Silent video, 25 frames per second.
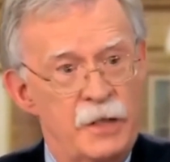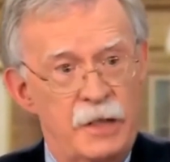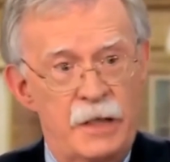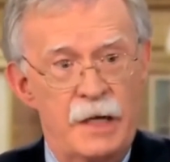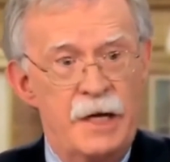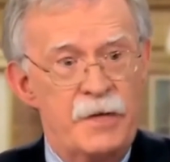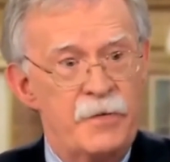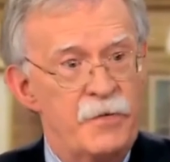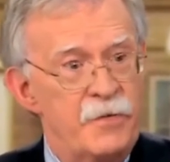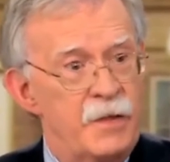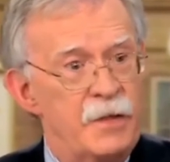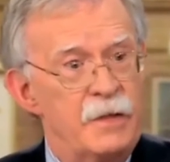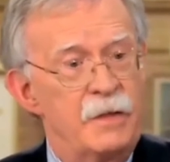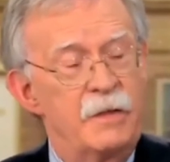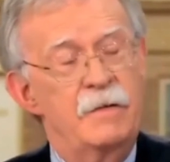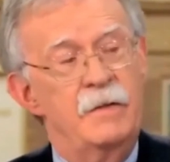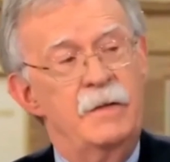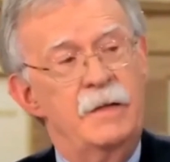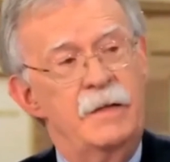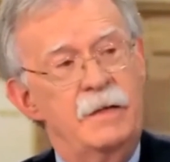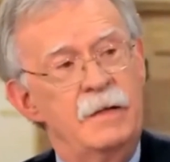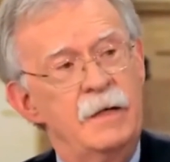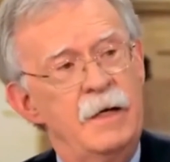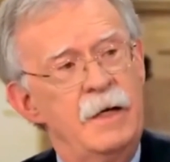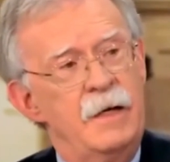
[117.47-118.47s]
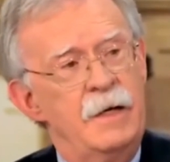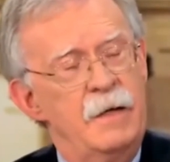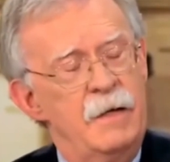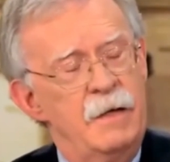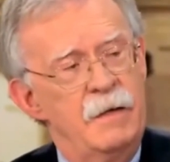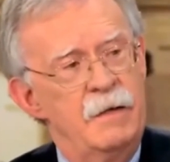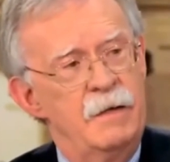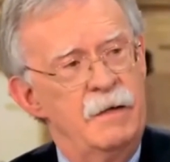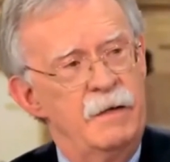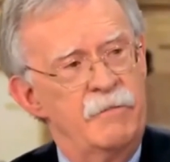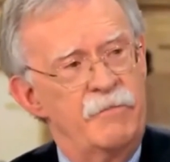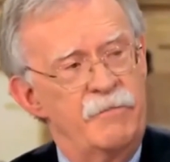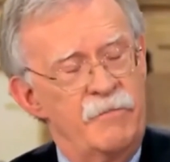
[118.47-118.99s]
And I think the
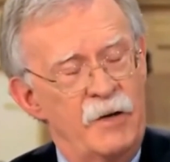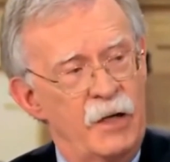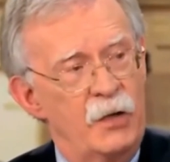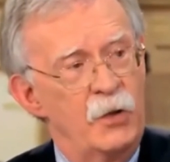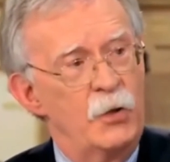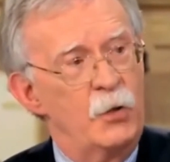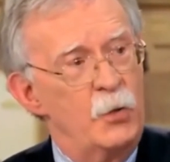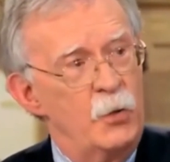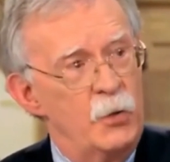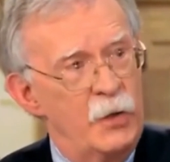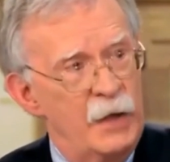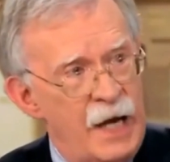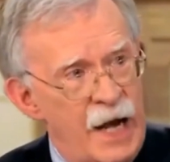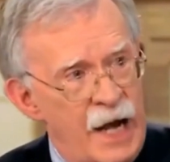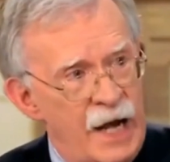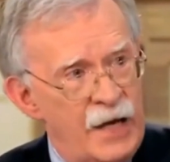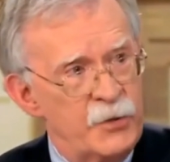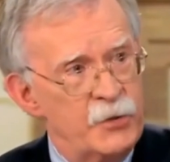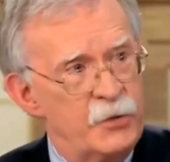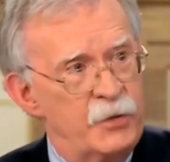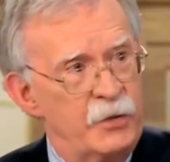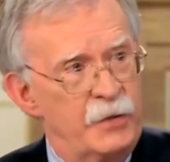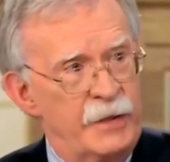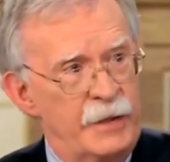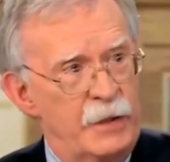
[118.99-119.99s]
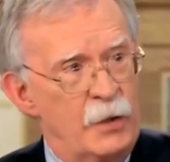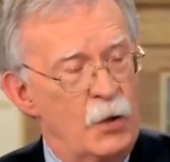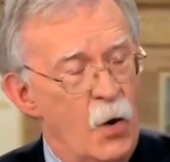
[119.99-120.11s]
uh, fellow who had actually